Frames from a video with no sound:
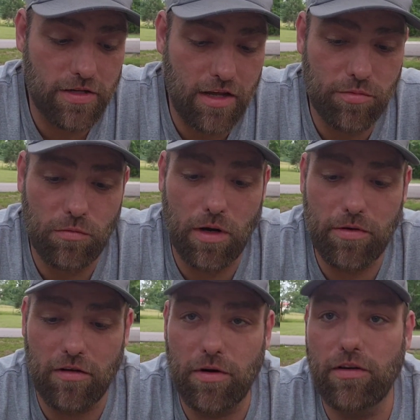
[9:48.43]
has been wiped
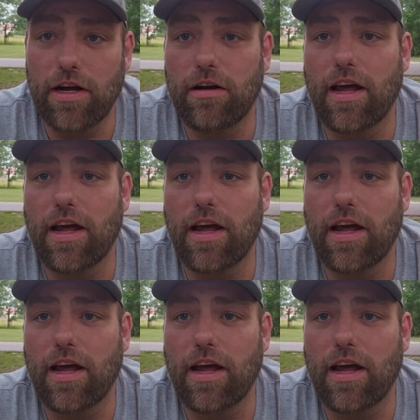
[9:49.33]
off my record.